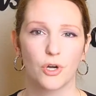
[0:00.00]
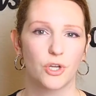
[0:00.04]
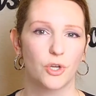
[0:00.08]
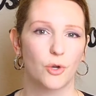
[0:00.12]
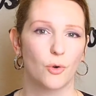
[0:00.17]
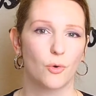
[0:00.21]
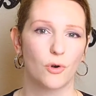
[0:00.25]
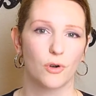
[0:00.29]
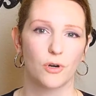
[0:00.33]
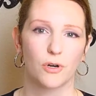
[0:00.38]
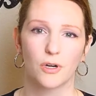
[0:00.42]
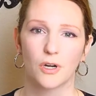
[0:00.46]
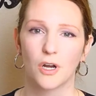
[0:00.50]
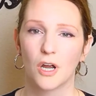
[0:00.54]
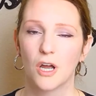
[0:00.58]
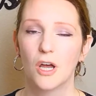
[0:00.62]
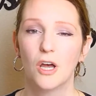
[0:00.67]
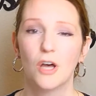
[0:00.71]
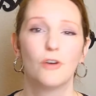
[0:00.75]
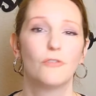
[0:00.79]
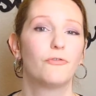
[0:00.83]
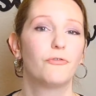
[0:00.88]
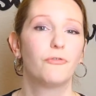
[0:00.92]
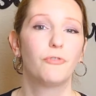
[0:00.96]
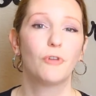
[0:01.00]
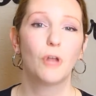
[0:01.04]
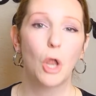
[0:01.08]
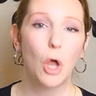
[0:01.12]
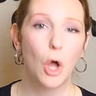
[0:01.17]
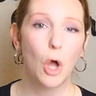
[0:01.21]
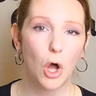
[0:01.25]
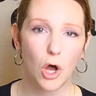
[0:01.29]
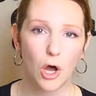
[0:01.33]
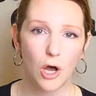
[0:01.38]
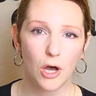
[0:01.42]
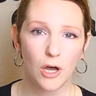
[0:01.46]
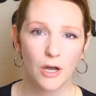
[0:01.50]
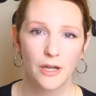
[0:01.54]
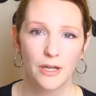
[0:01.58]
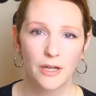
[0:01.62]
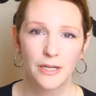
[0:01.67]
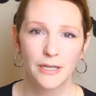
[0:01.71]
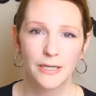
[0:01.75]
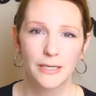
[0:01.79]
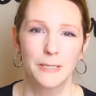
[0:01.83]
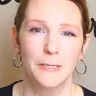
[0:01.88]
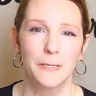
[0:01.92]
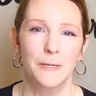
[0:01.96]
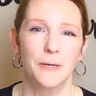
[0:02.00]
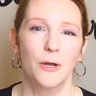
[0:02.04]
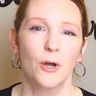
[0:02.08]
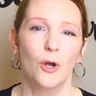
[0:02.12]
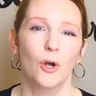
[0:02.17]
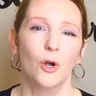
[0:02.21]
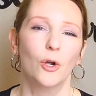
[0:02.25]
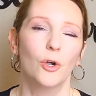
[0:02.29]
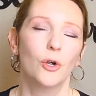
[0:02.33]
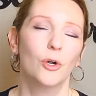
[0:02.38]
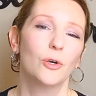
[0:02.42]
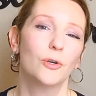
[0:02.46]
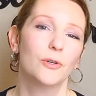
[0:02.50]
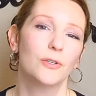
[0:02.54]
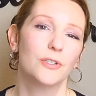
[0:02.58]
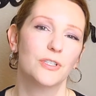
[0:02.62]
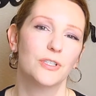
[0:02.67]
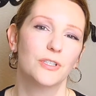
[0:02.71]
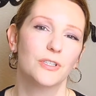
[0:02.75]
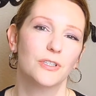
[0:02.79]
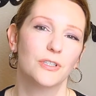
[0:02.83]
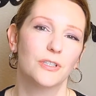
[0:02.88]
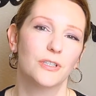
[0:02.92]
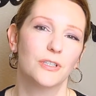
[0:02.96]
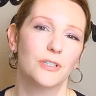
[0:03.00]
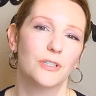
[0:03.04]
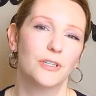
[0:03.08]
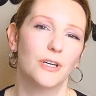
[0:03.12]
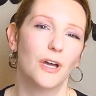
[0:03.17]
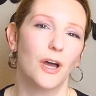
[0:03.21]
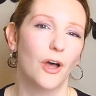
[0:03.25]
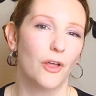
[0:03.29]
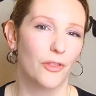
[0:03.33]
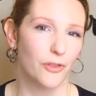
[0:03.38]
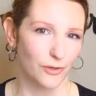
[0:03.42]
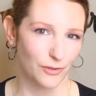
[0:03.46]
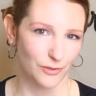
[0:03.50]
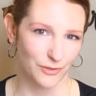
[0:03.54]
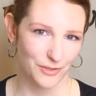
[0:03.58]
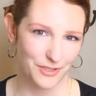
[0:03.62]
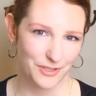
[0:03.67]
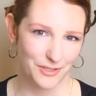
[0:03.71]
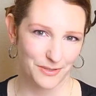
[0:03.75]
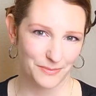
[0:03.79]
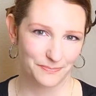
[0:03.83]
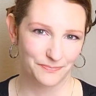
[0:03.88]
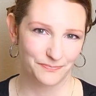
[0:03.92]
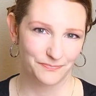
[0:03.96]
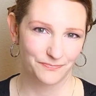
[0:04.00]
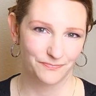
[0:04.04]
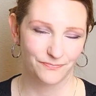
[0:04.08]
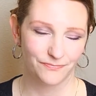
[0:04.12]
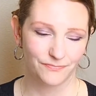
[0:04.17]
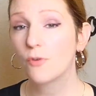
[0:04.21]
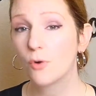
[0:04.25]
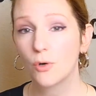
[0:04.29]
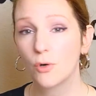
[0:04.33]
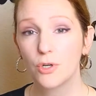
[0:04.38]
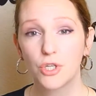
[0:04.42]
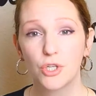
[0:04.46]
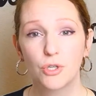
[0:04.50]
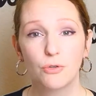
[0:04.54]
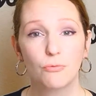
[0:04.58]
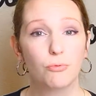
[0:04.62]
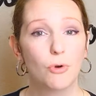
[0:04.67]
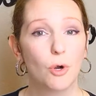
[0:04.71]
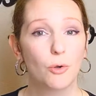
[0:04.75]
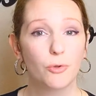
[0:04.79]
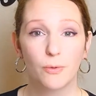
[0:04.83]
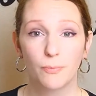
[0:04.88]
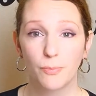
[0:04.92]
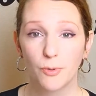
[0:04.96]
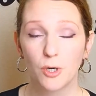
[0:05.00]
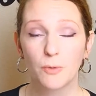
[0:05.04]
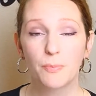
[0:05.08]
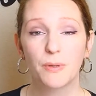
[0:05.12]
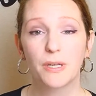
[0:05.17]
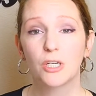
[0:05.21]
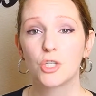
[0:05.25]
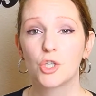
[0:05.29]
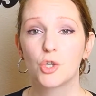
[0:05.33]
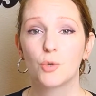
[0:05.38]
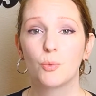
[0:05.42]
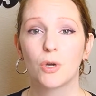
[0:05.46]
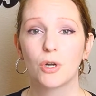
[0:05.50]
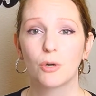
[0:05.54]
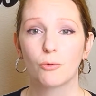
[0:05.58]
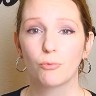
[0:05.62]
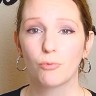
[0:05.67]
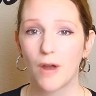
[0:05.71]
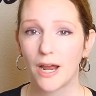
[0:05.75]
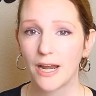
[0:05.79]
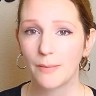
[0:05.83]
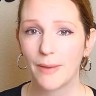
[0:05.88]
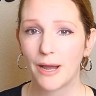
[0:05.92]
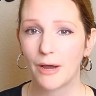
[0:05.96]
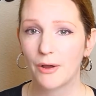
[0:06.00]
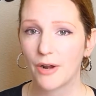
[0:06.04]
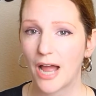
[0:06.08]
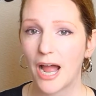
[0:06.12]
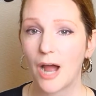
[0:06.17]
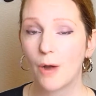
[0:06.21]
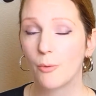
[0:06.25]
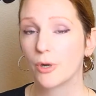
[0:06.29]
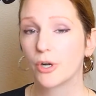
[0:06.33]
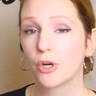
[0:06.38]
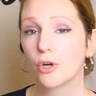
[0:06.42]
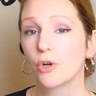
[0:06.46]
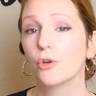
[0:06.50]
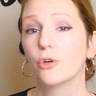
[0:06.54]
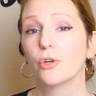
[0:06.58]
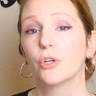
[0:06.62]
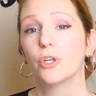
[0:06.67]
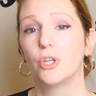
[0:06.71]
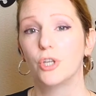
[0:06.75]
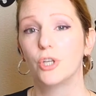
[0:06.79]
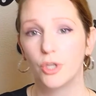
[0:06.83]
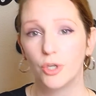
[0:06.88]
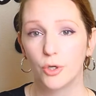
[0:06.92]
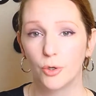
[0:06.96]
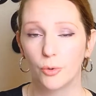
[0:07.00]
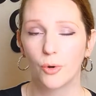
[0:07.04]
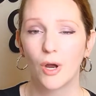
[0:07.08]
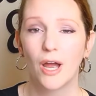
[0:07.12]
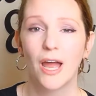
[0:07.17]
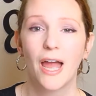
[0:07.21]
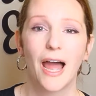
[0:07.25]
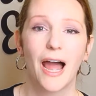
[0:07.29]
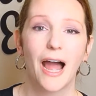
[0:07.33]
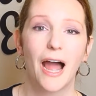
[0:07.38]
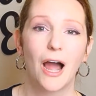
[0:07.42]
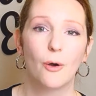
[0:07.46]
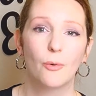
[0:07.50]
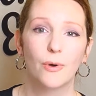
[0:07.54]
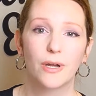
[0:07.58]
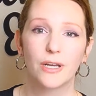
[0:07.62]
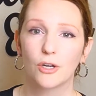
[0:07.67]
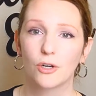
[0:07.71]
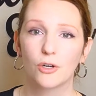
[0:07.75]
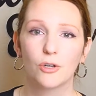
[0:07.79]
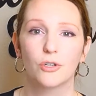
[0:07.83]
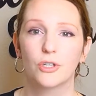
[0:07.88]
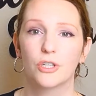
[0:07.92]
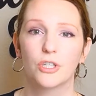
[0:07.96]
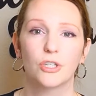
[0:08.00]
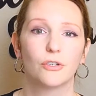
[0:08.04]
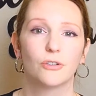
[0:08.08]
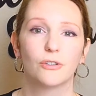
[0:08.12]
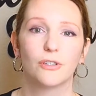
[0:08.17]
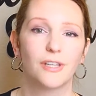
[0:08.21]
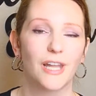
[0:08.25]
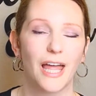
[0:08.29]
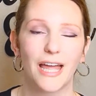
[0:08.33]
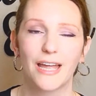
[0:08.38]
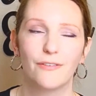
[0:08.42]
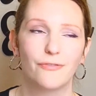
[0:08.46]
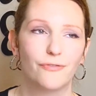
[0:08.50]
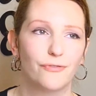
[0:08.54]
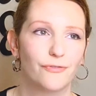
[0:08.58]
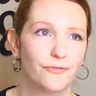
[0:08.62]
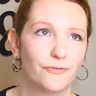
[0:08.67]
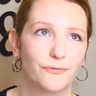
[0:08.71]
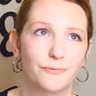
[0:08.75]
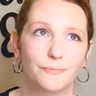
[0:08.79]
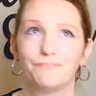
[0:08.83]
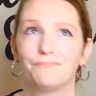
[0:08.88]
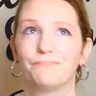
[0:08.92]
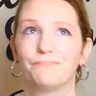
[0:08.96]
your flaw hurt others. Of course, you wrote the book because you want to write about how it hurt you, how it hurt your life